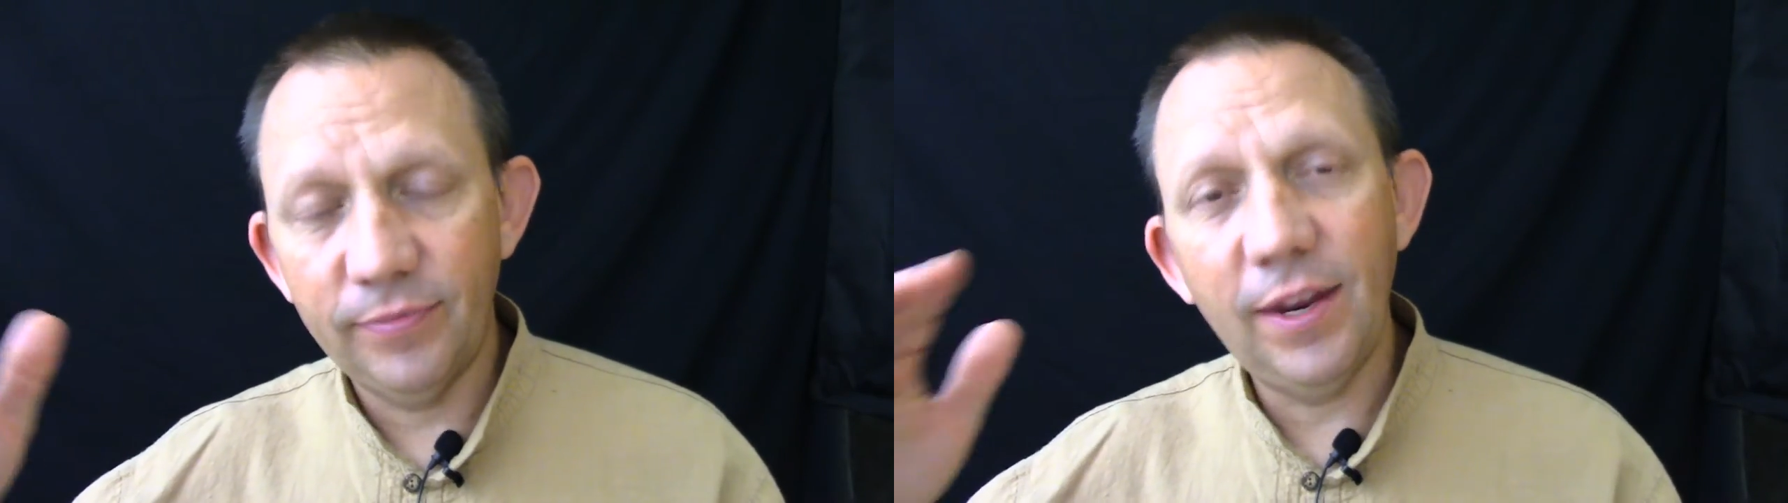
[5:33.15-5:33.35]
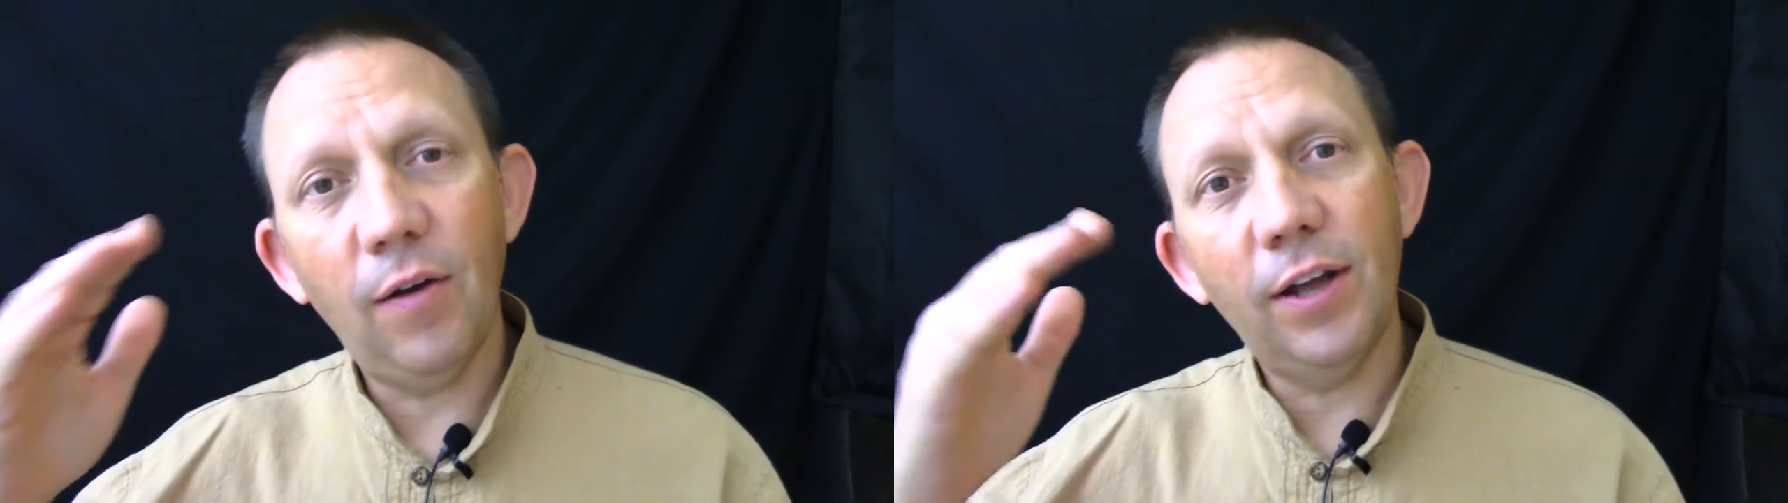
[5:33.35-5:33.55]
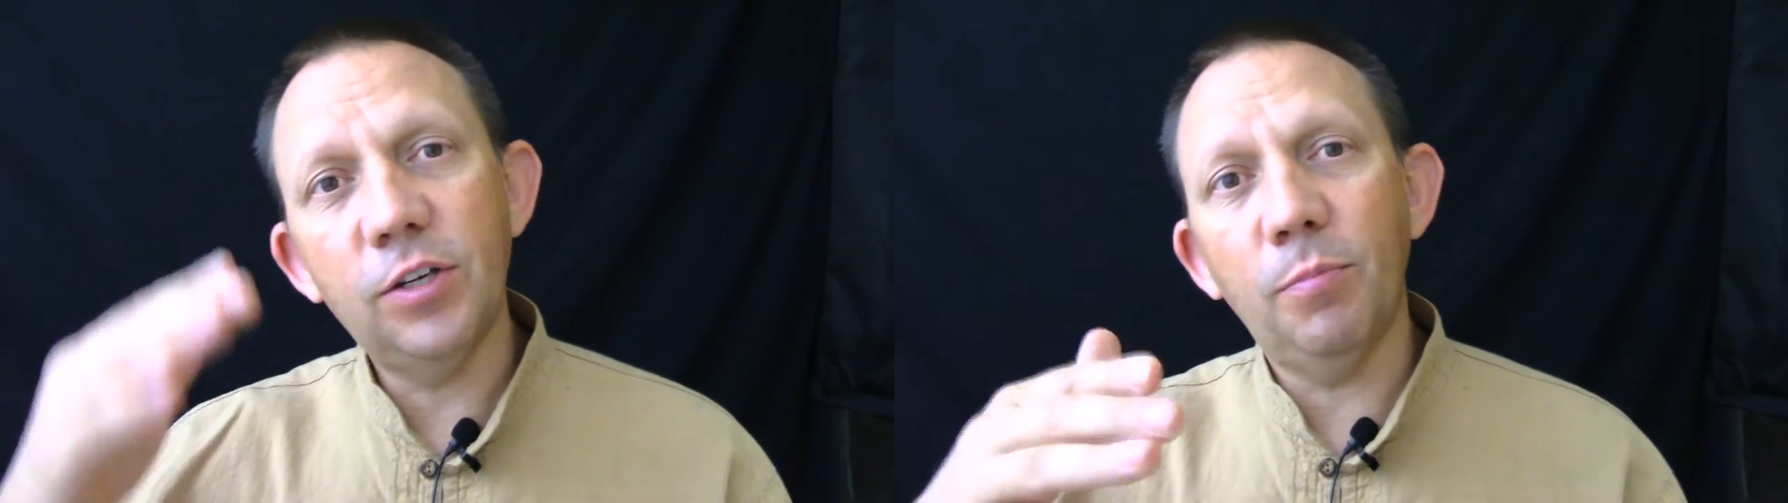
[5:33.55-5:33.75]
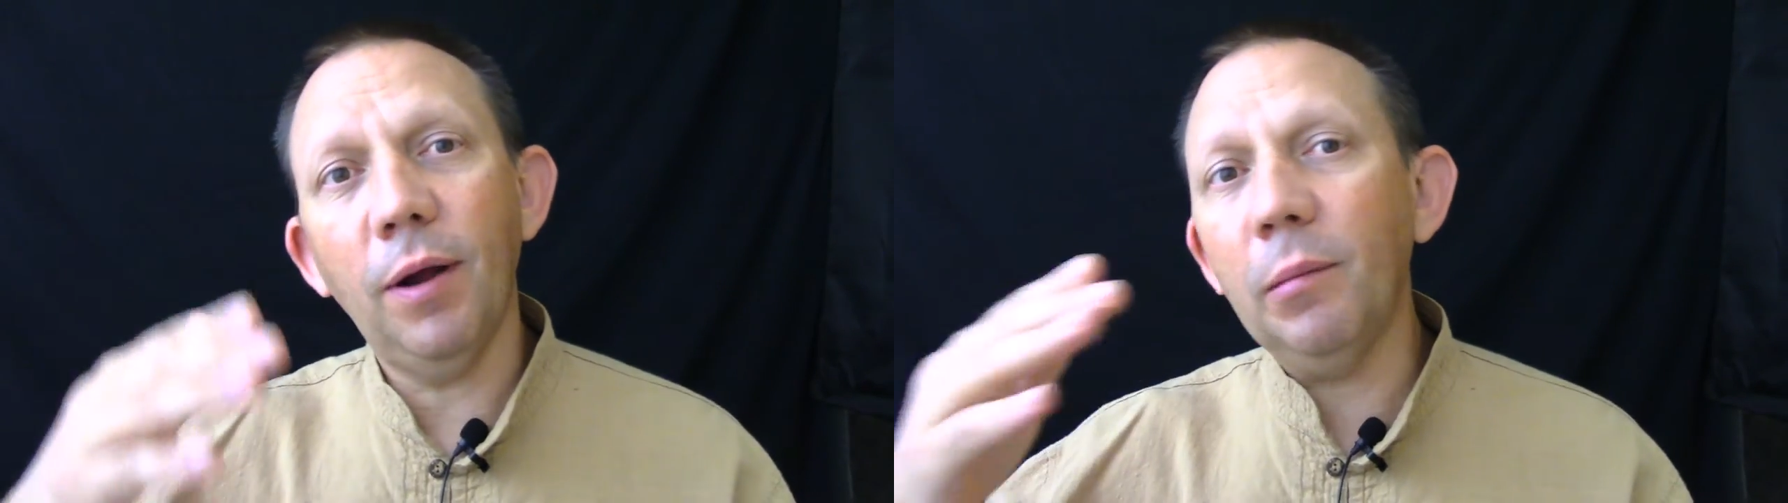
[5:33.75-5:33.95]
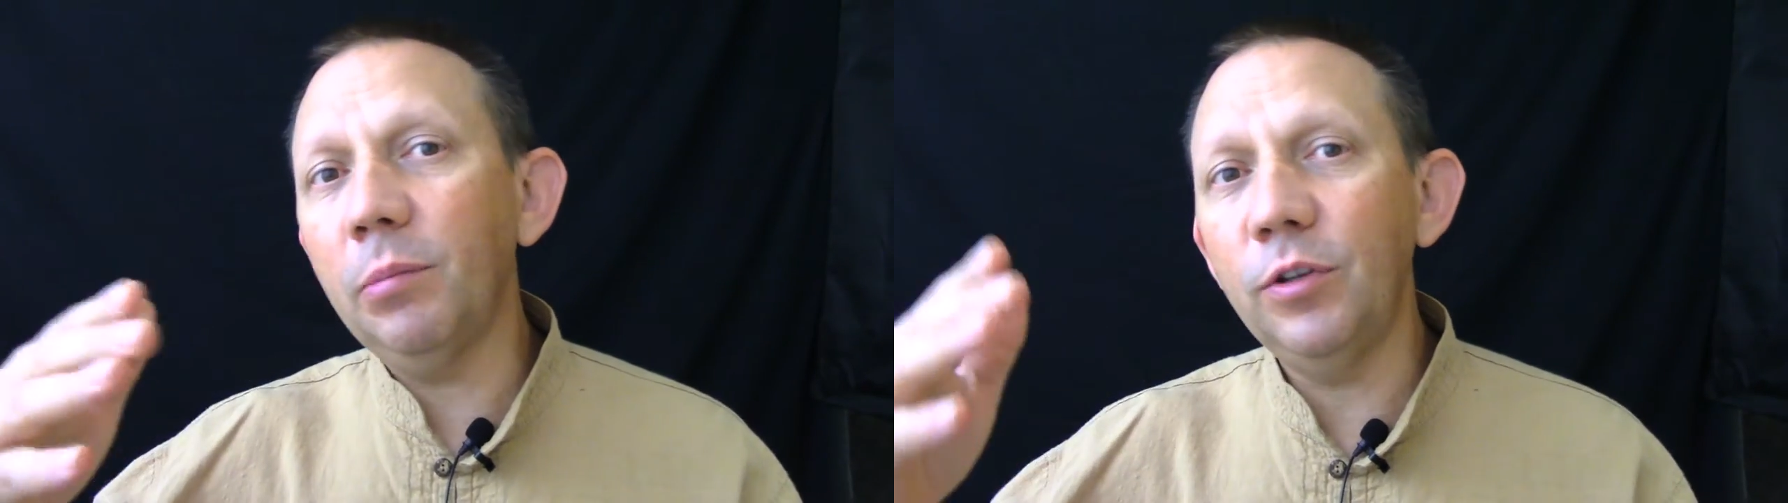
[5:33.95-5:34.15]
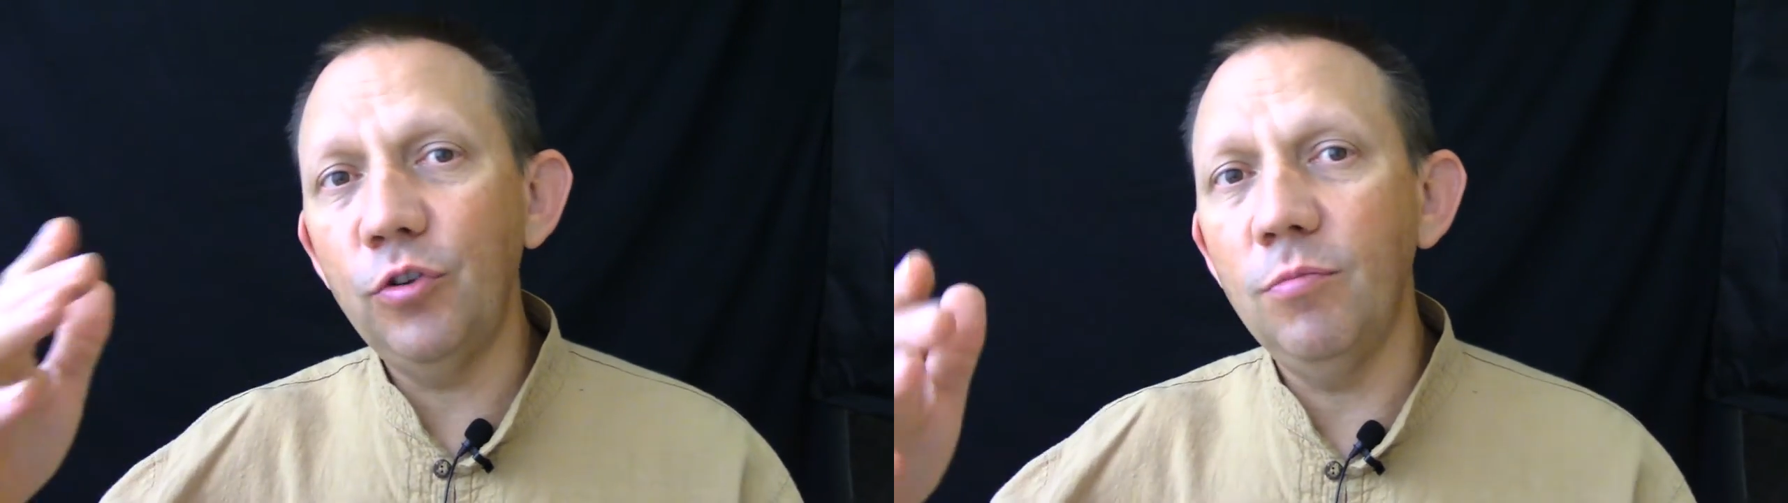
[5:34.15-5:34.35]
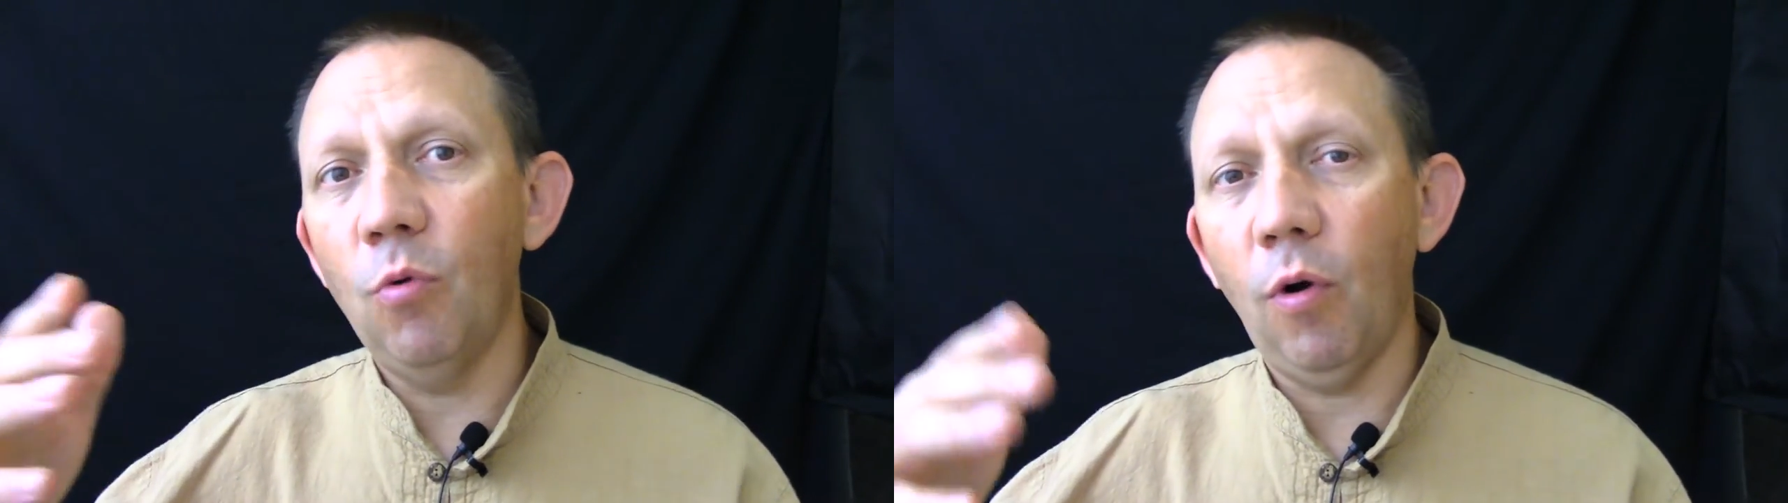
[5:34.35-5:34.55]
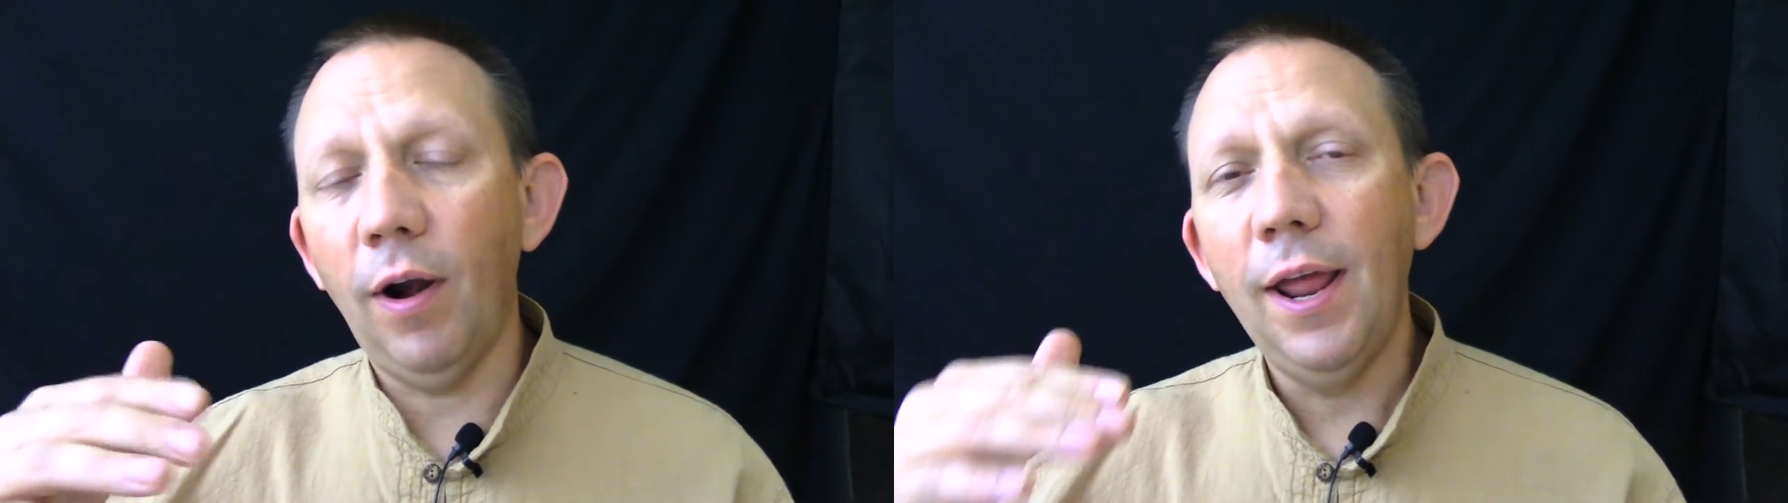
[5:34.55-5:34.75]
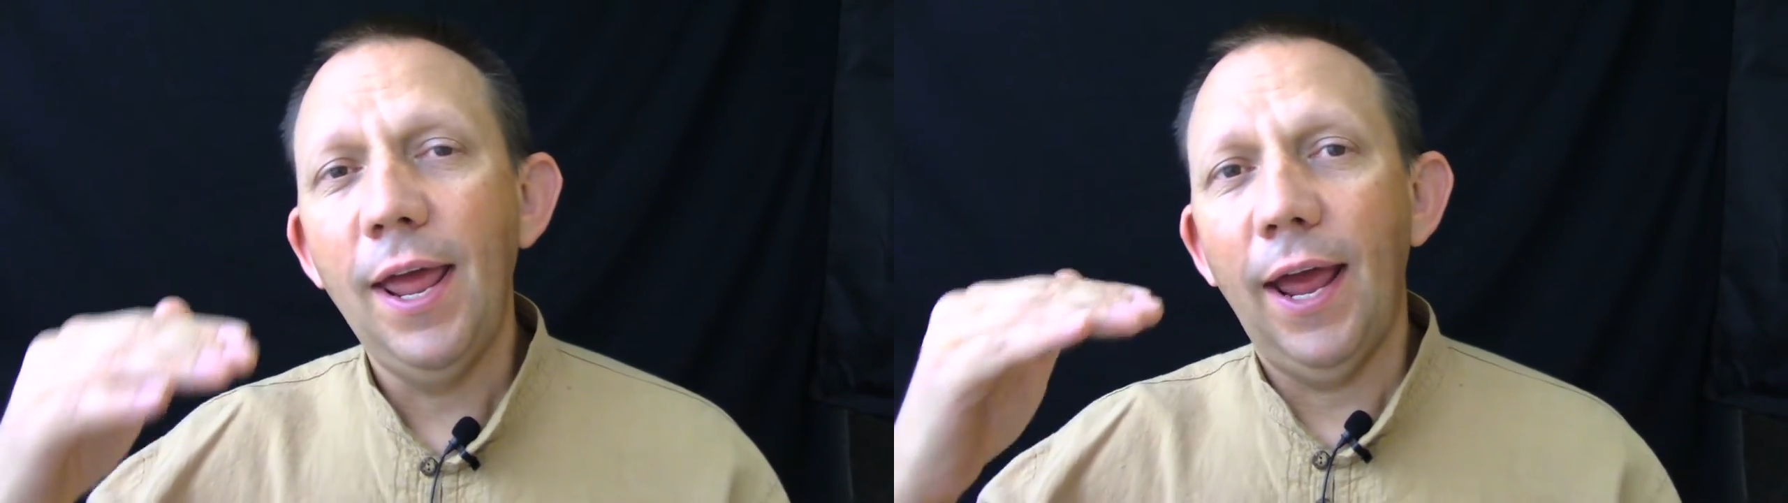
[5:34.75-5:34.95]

Now I should probably do more